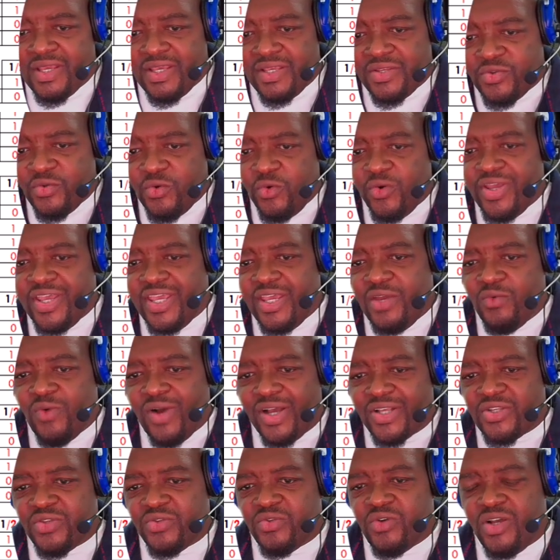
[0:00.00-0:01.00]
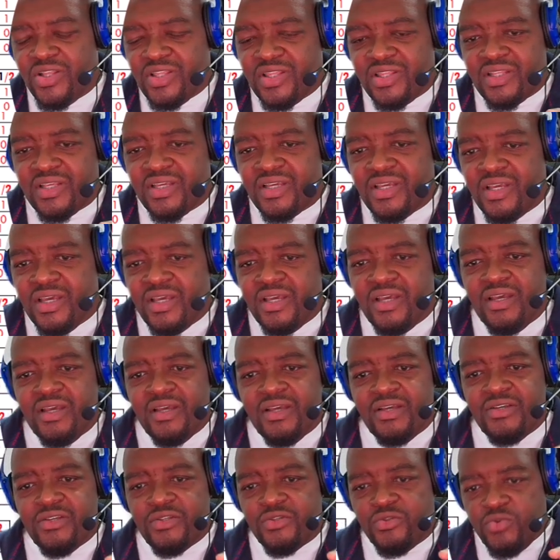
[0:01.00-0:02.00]
so he was not
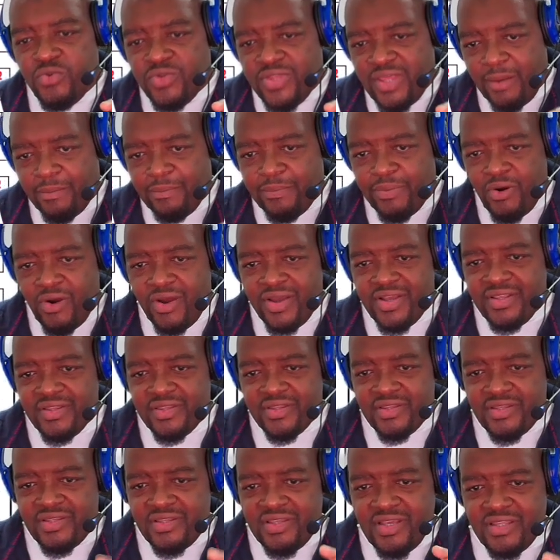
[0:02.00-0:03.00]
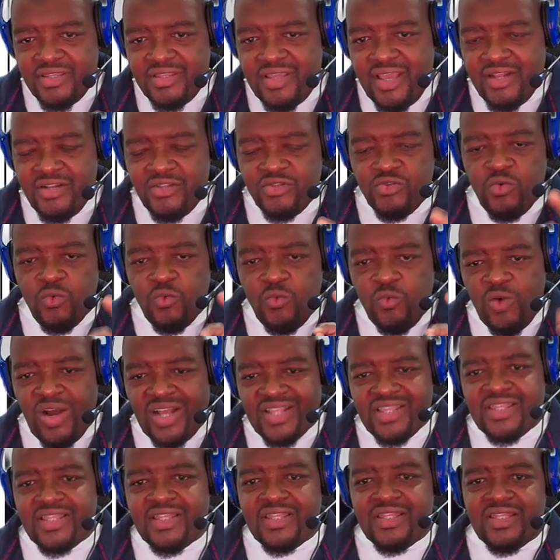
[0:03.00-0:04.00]
to the point, detailed to
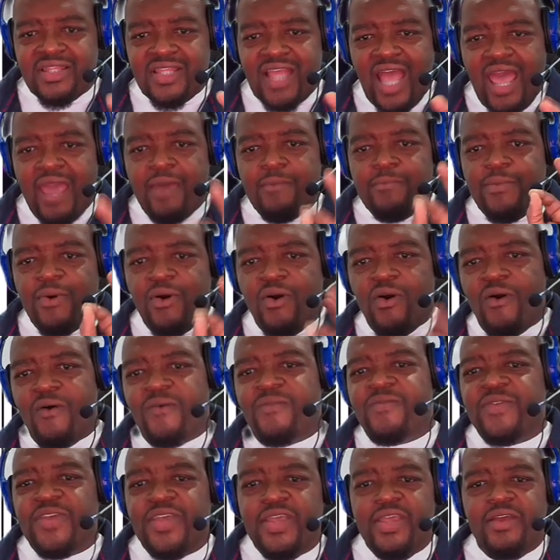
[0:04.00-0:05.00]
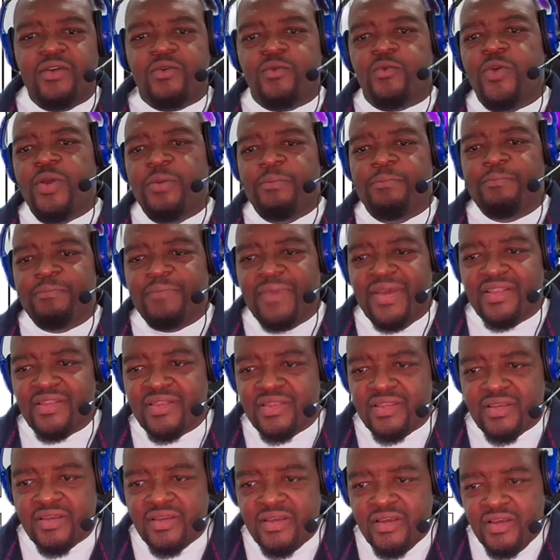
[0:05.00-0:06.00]
what type of equipment.
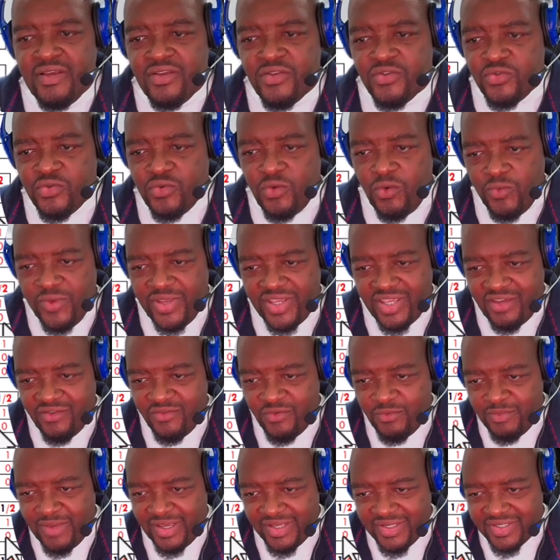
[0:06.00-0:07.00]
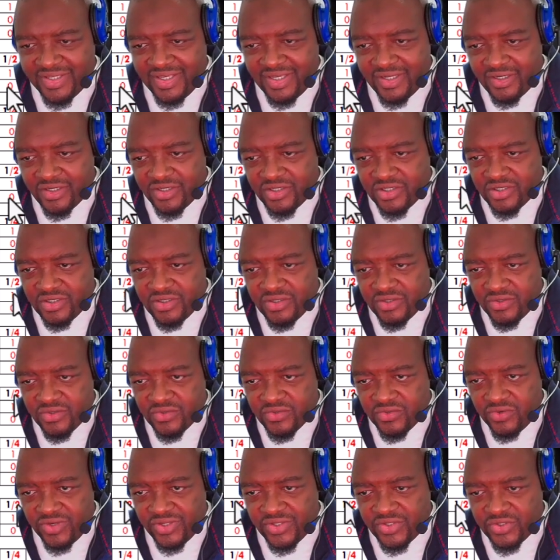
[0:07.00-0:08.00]
So we give him a zilch.
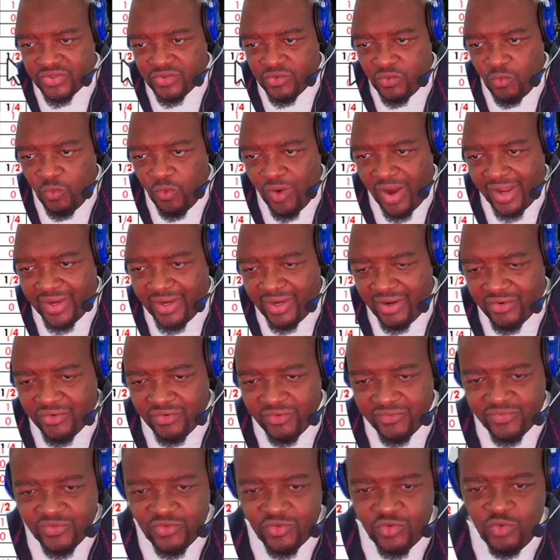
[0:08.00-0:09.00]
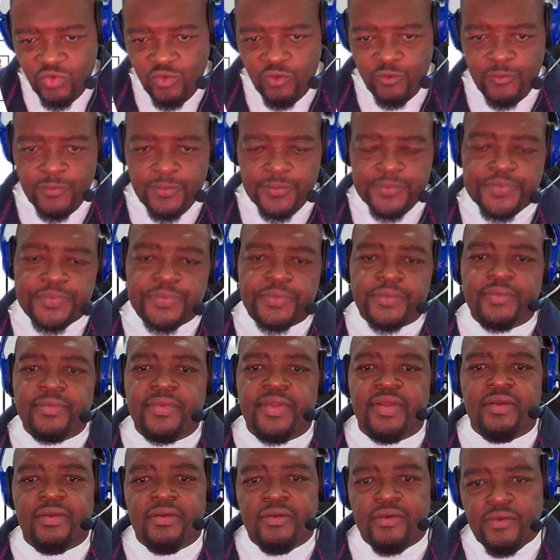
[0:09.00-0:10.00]
So it's 1 out of 2.
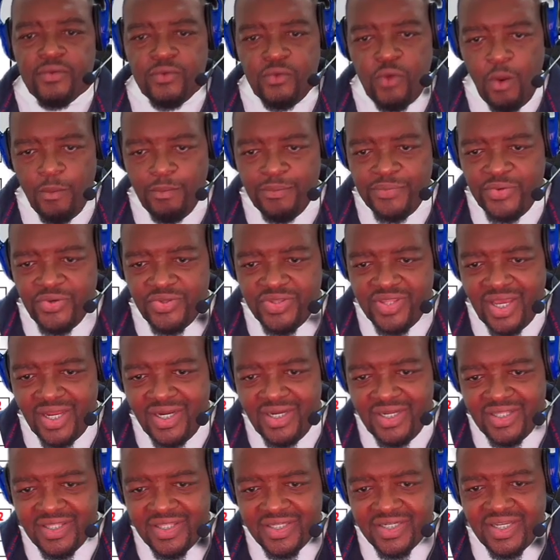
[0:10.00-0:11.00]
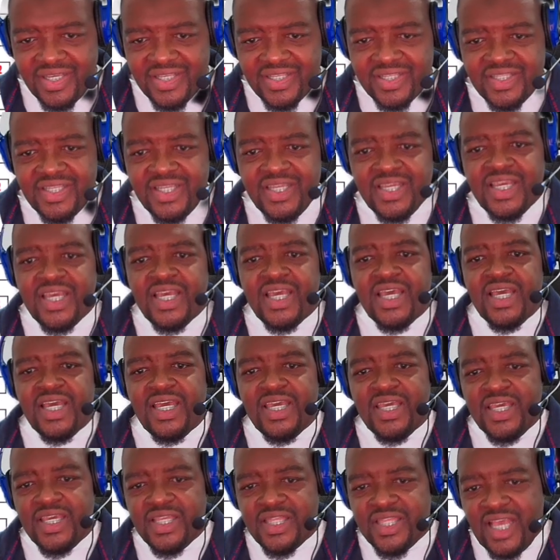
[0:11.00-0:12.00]
Computer literacy,
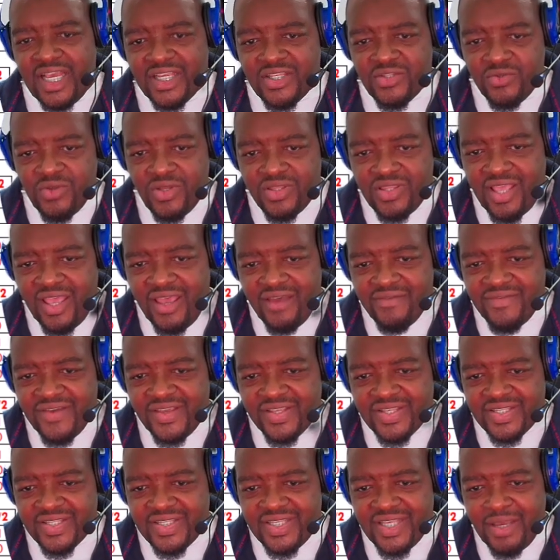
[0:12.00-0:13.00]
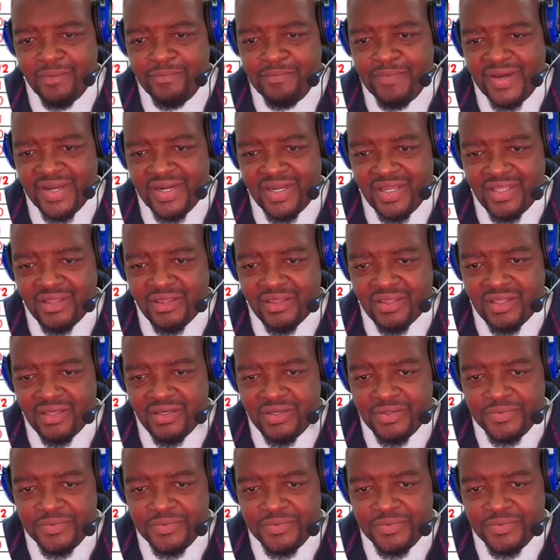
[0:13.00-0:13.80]
he does not have a separate